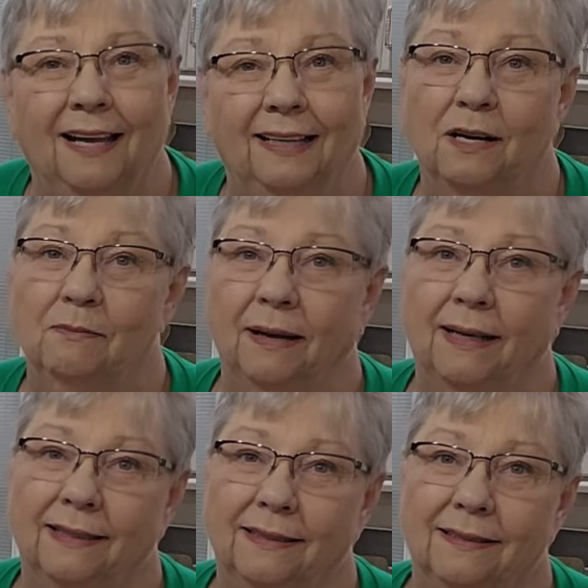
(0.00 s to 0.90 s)
and come
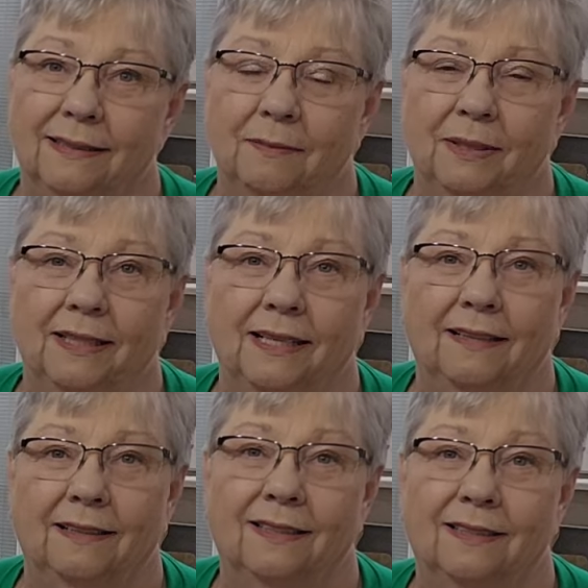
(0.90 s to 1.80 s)
back and see me
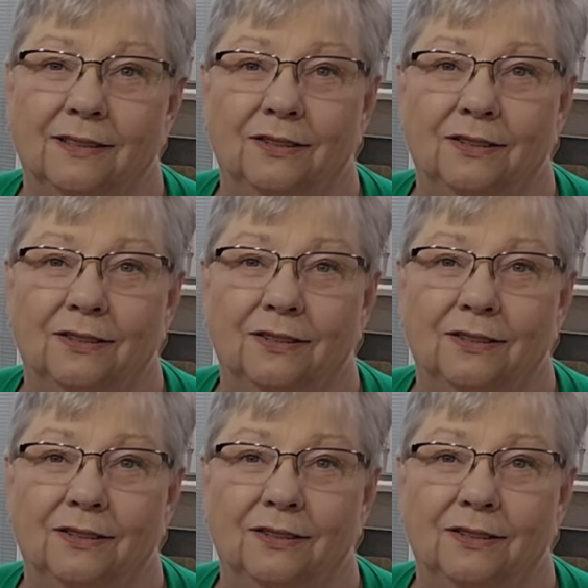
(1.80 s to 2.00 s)
again because I